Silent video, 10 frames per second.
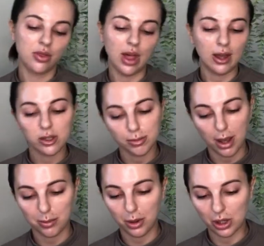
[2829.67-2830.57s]
That is
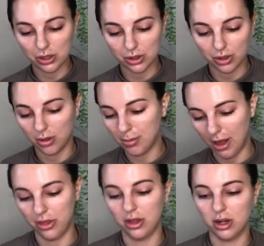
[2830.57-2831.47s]
my personal
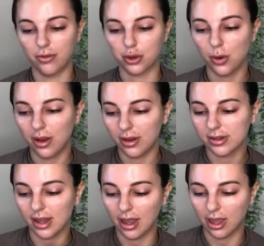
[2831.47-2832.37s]
method of
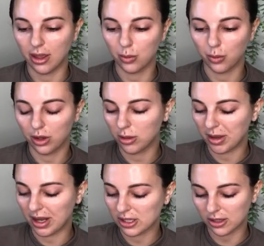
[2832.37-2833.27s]
choice and one of the
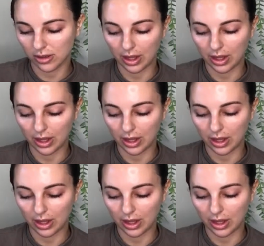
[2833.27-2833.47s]
biggest